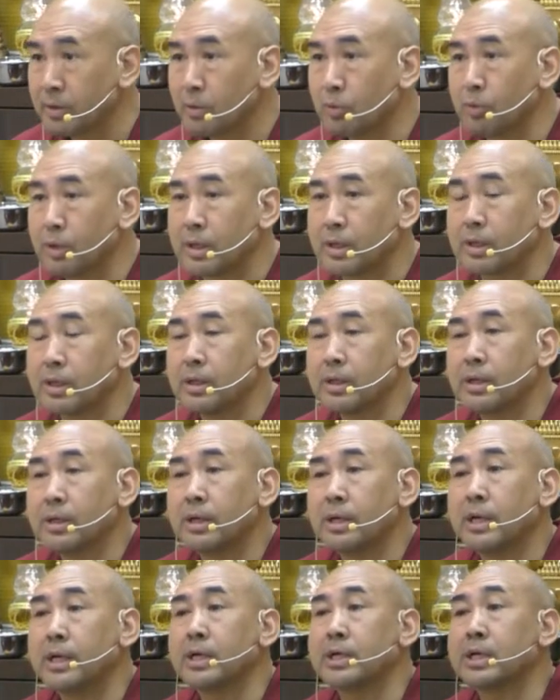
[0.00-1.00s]
what?
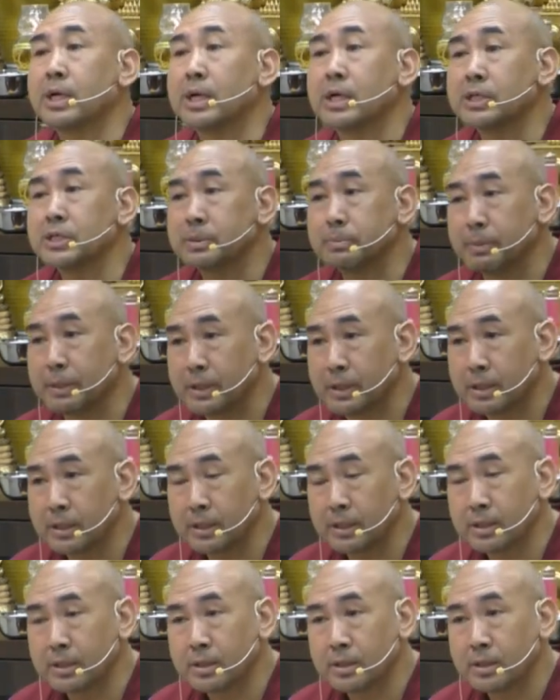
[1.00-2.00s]

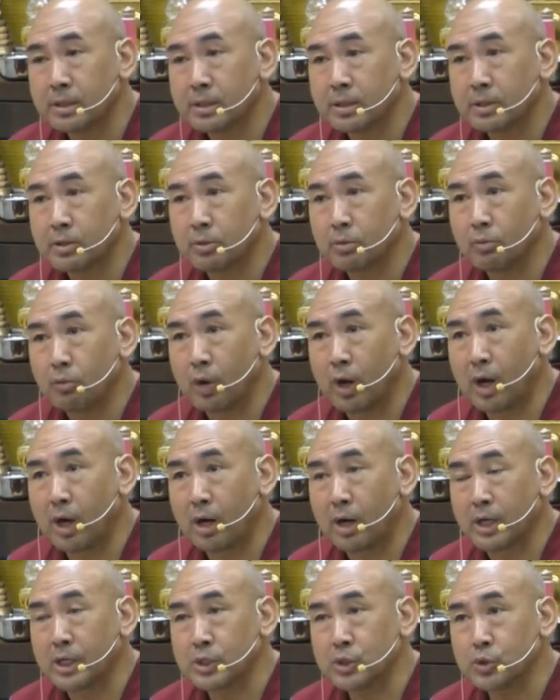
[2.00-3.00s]
Attachment.
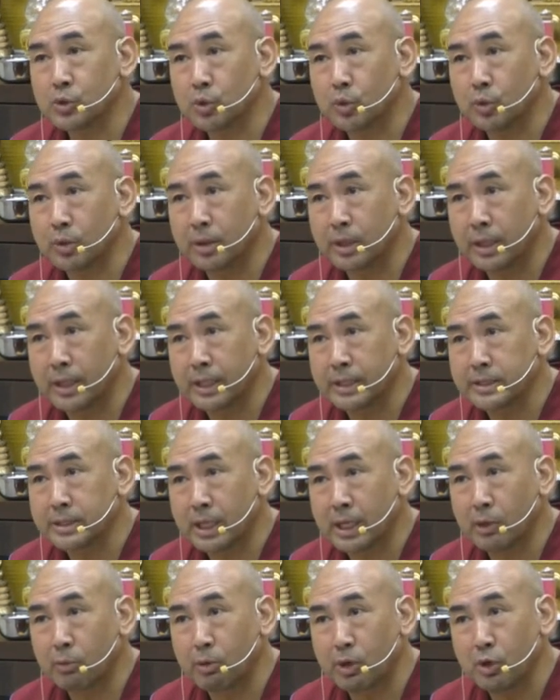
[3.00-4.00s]
Wow, it's so nice,
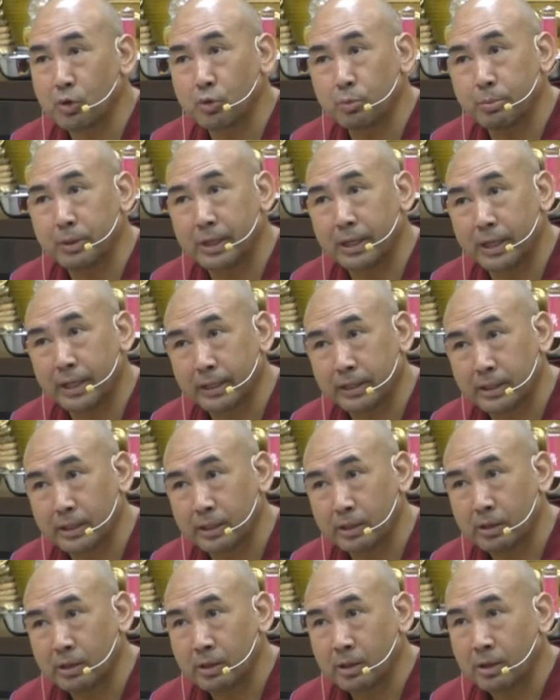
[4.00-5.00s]
I want to be like
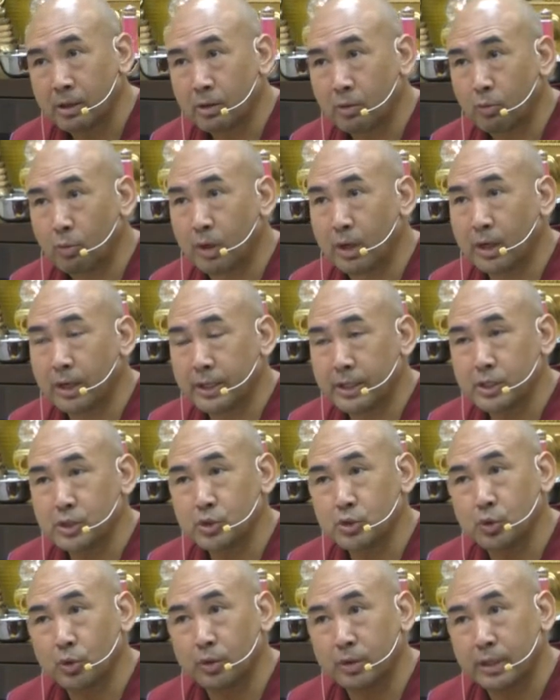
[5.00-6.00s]
that. Wow, it's
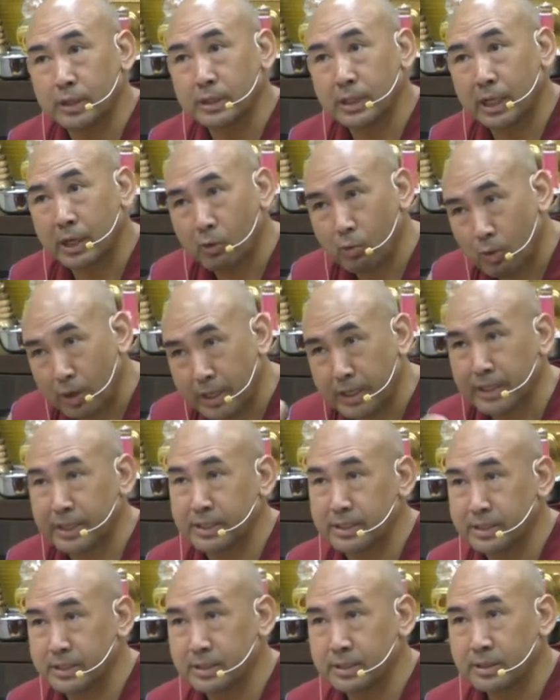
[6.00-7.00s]
so nice, I want
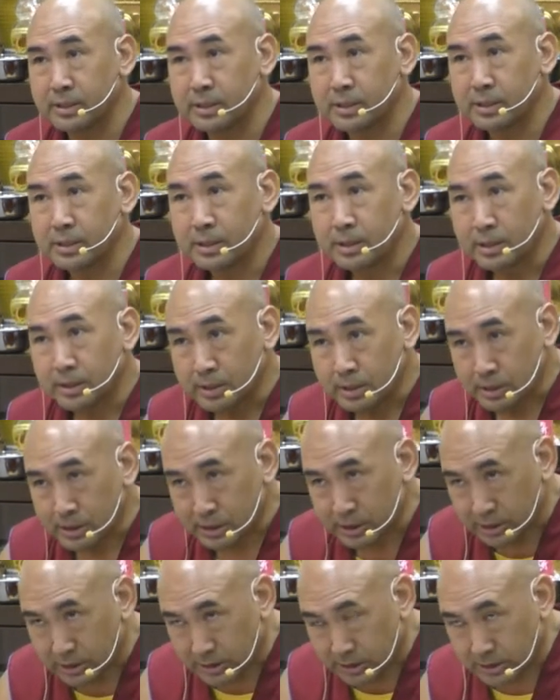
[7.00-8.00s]
it.
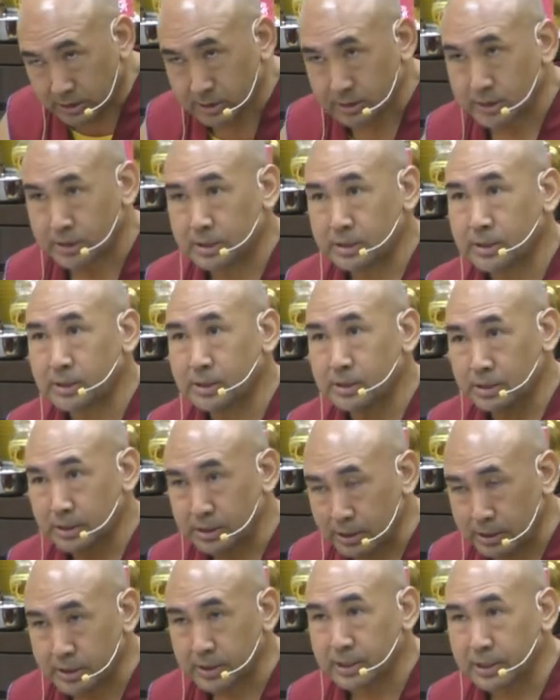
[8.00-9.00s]

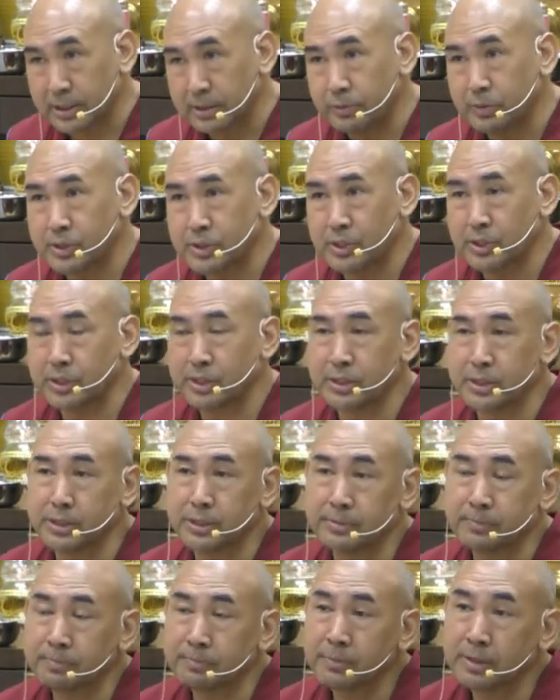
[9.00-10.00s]
Suddenly we generate
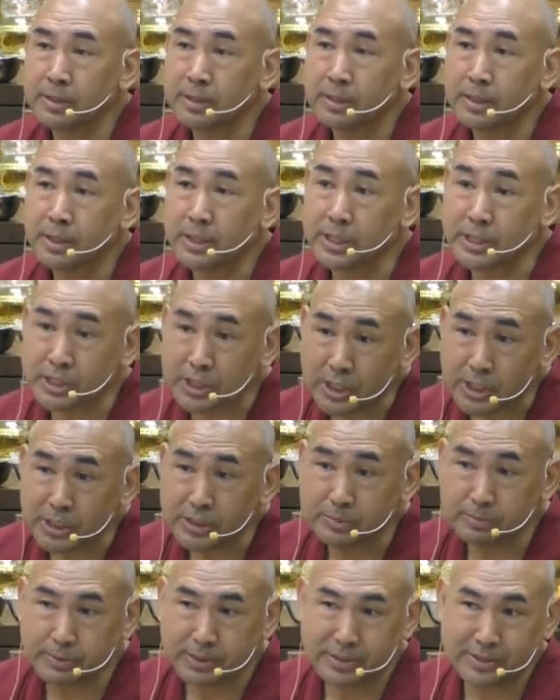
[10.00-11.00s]

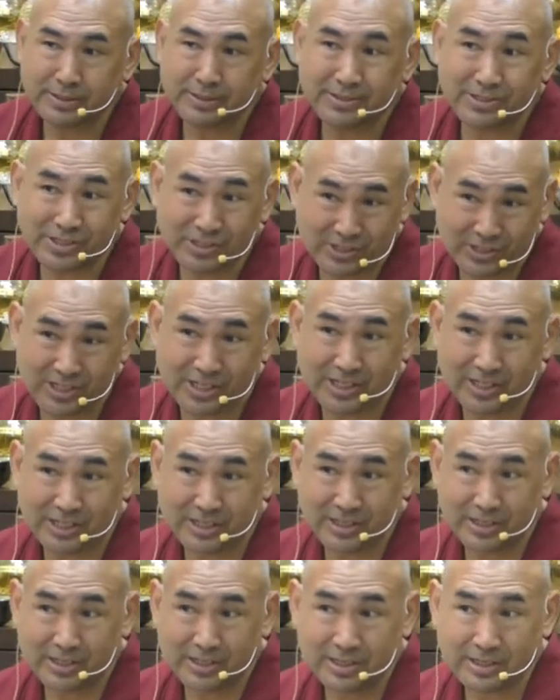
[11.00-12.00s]
attachment,
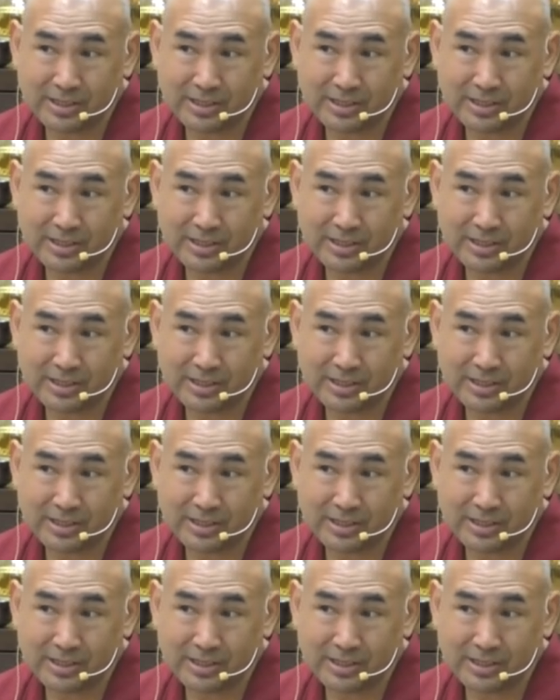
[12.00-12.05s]
desire.